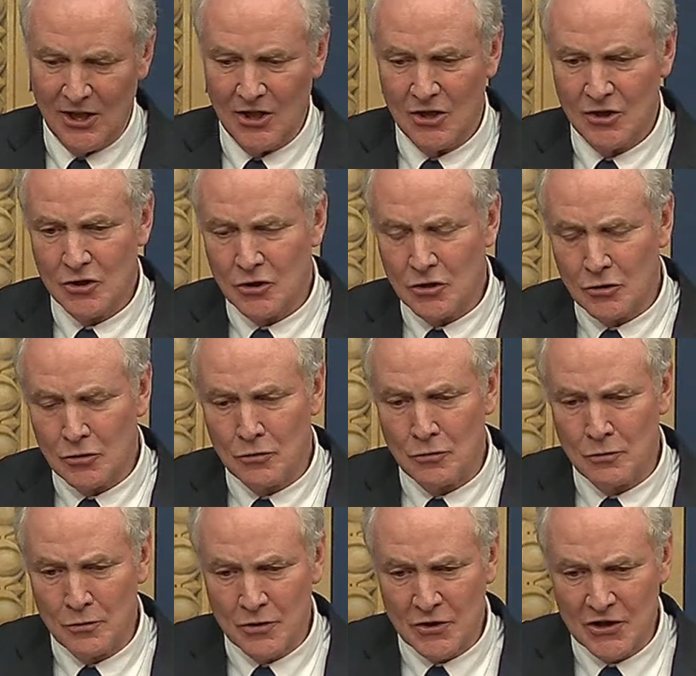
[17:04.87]

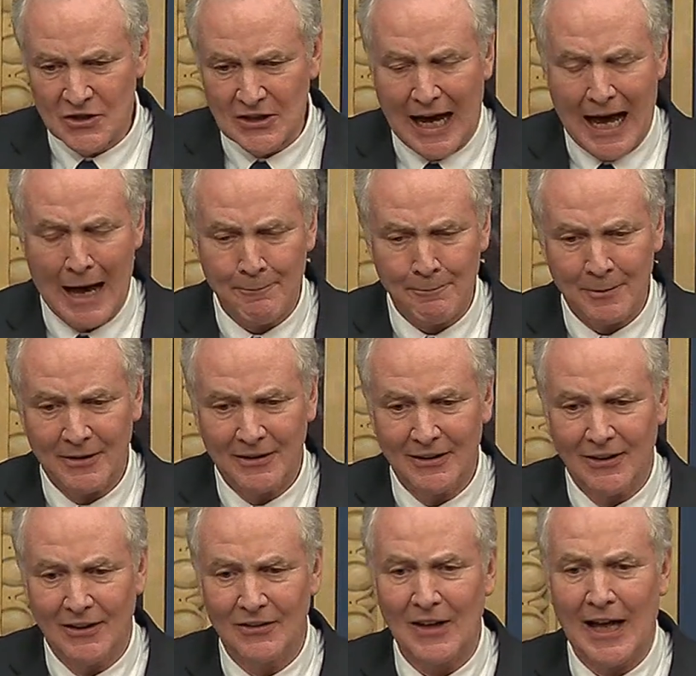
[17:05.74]
to
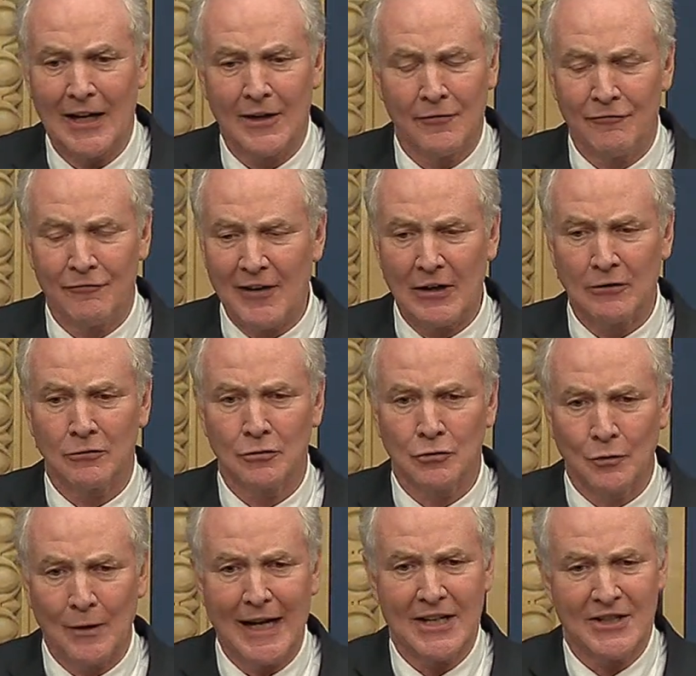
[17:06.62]
stop a lot of federal
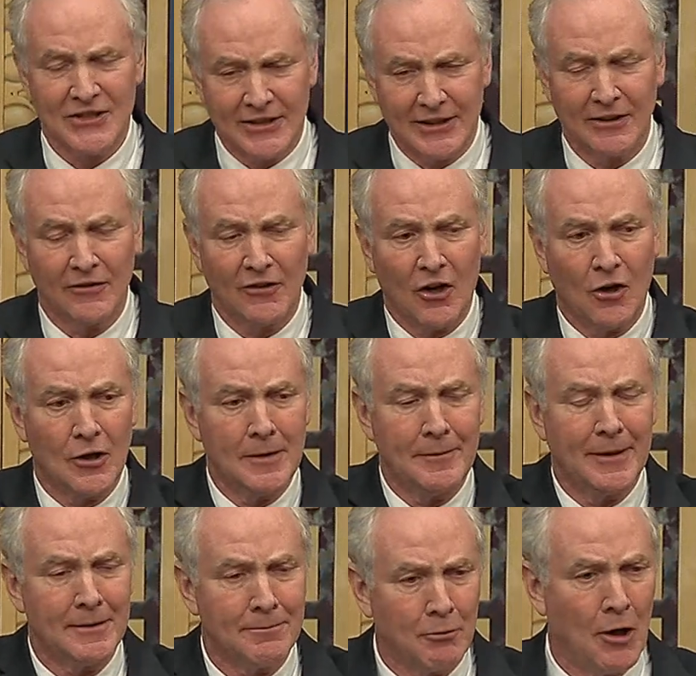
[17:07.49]
grants that have already
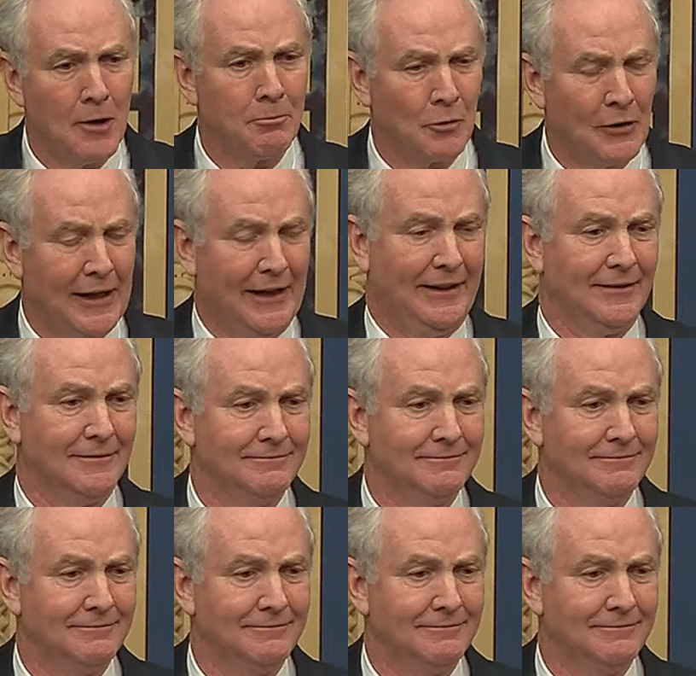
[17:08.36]
been appropriated.